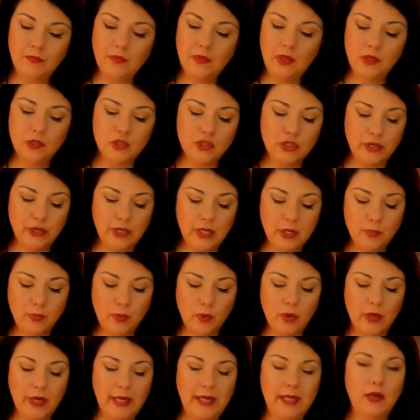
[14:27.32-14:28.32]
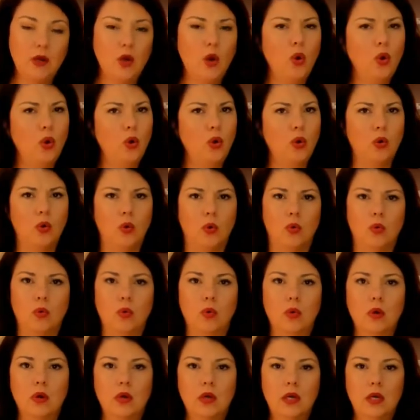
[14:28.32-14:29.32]
Turning point. Oh,
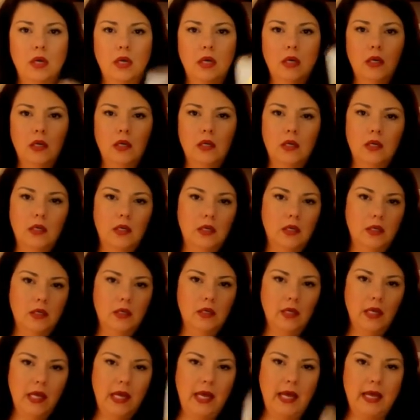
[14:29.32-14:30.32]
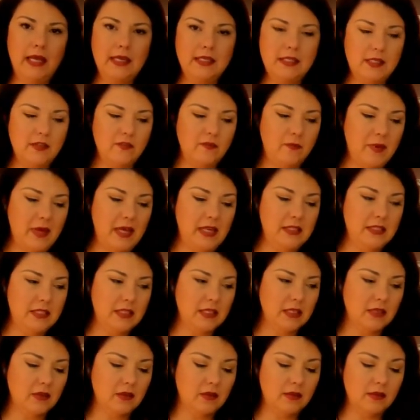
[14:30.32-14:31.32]
Ace of
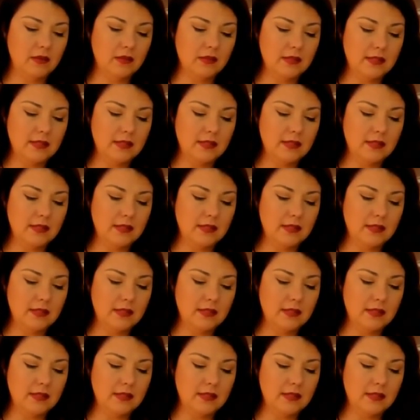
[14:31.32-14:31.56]
Pentacles.